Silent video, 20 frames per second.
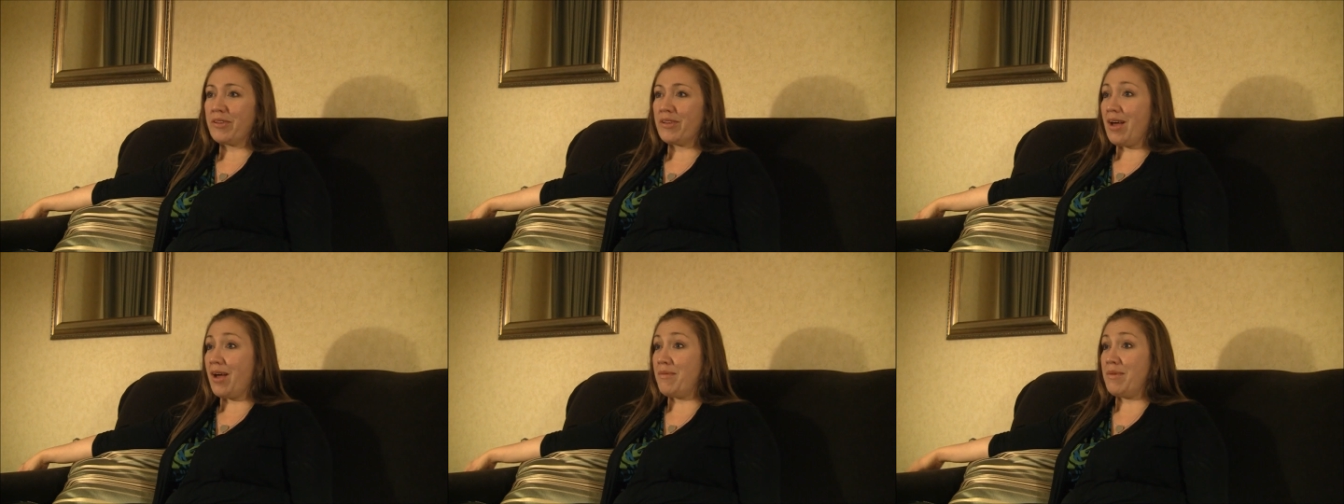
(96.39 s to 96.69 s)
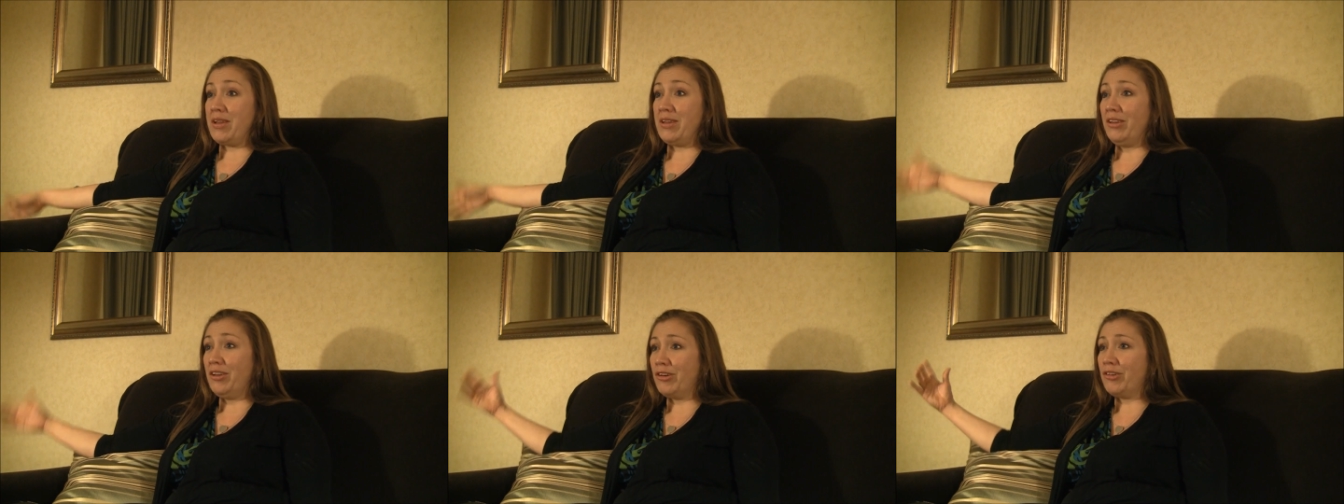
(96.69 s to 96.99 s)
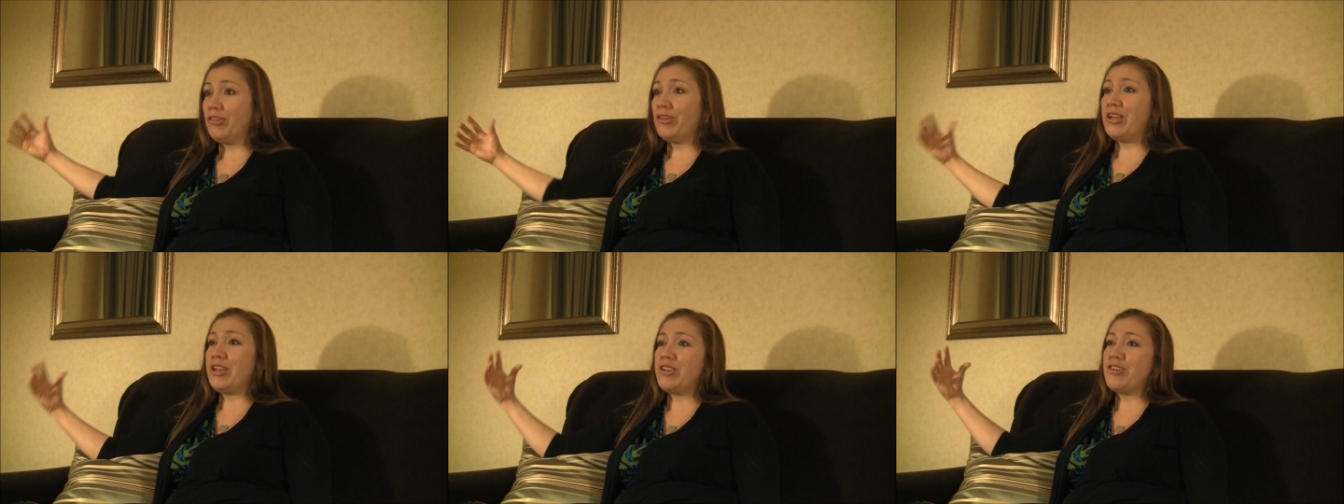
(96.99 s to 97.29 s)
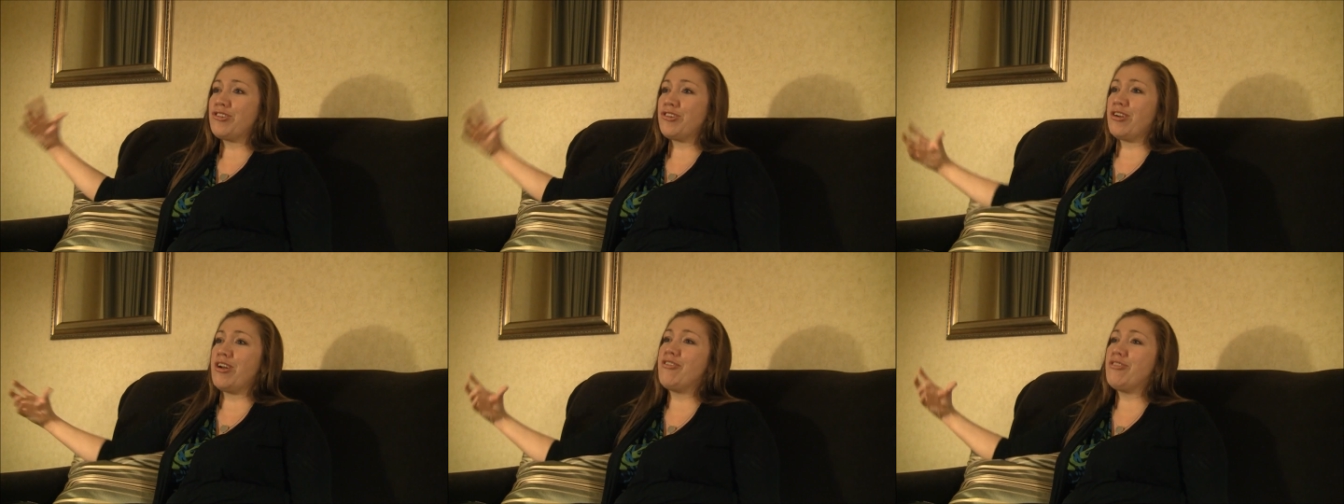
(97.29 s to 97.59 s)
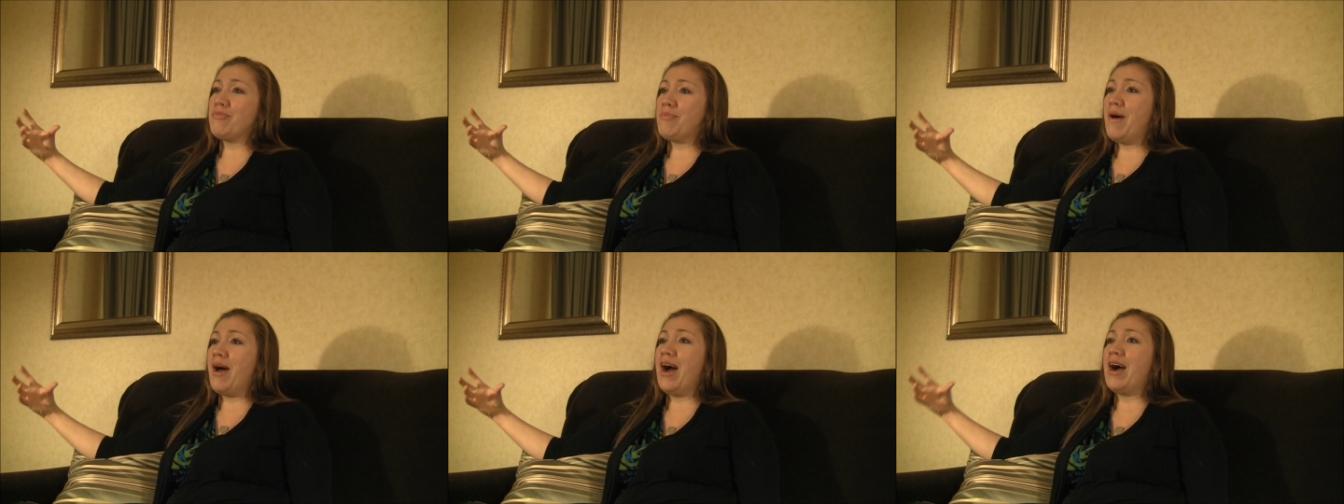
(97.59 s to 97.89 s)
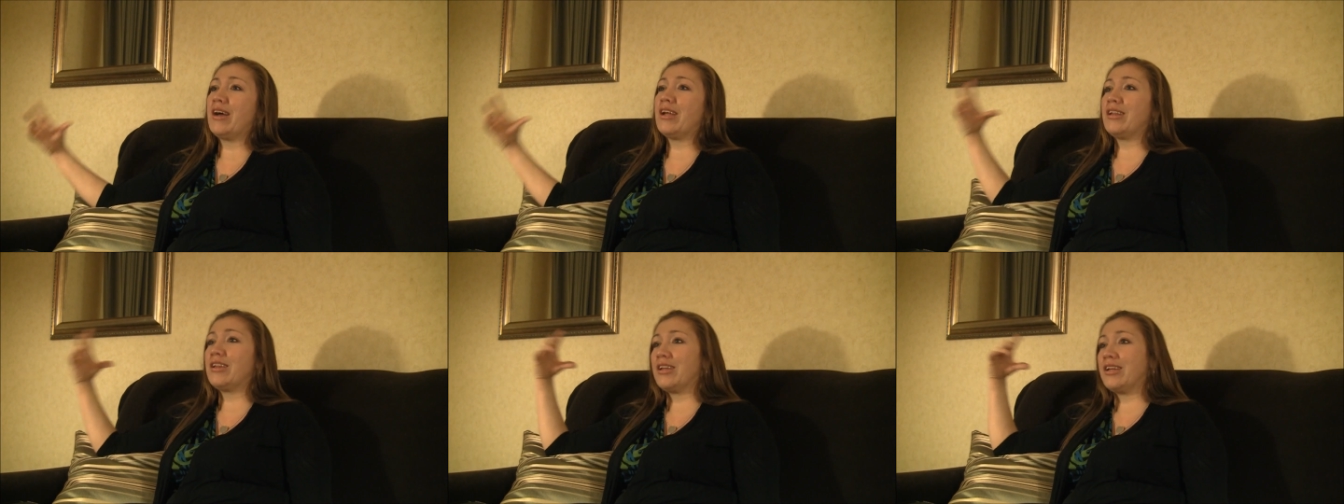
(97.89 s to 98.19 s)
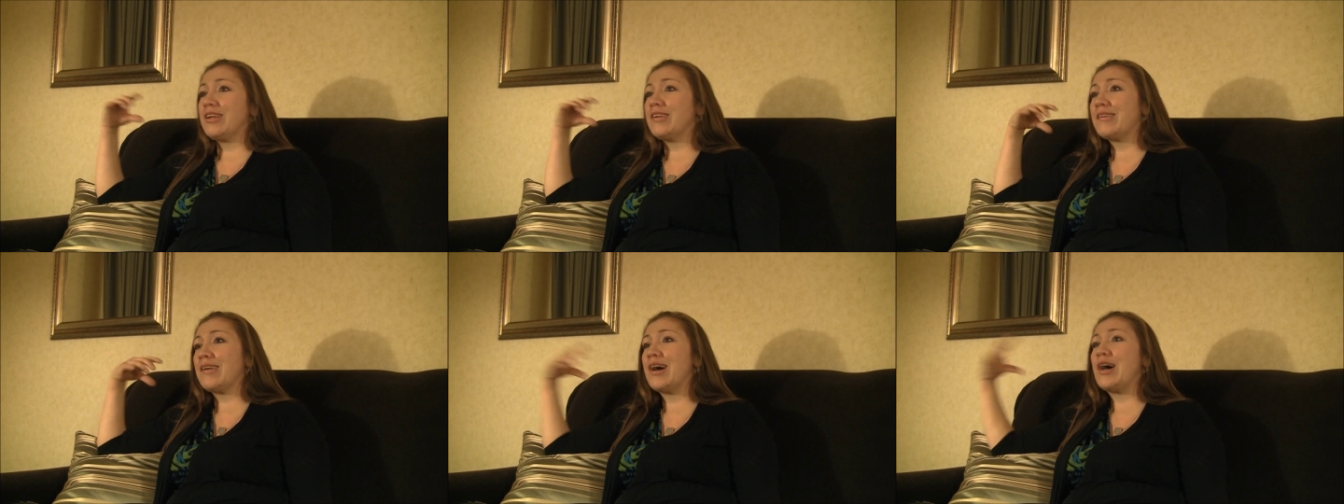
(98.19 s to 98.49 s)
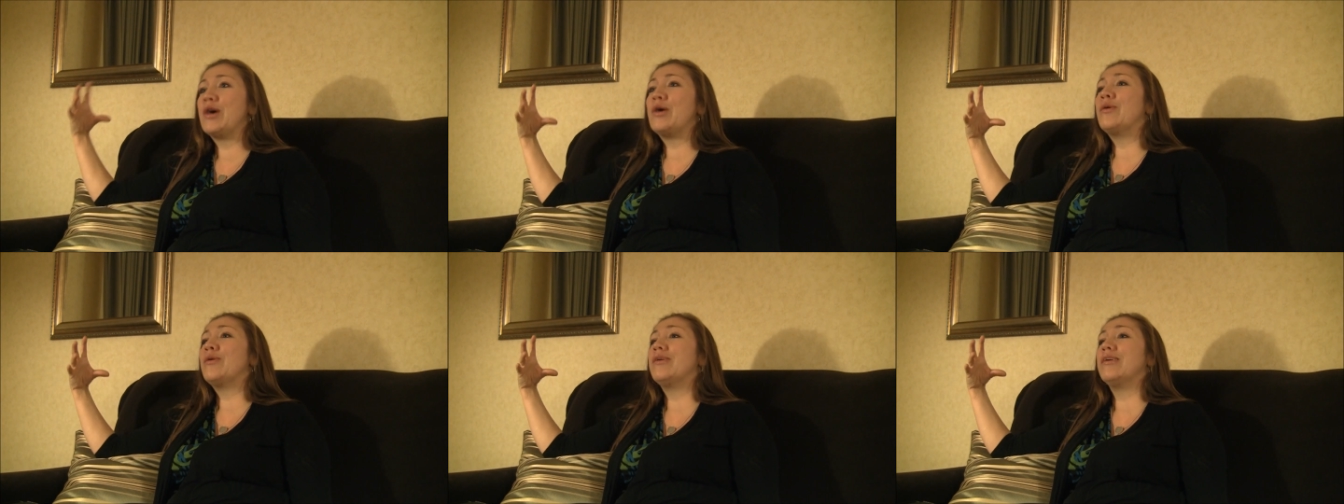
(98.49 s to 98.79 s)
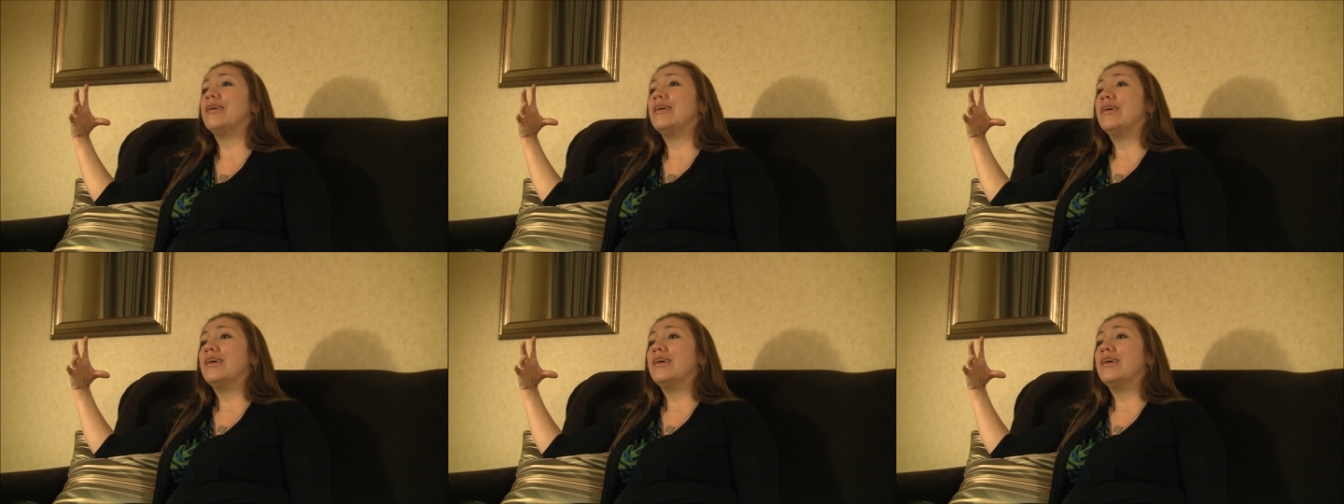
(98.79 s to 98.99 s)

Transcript: I mean, literally the shirt on his back, his coat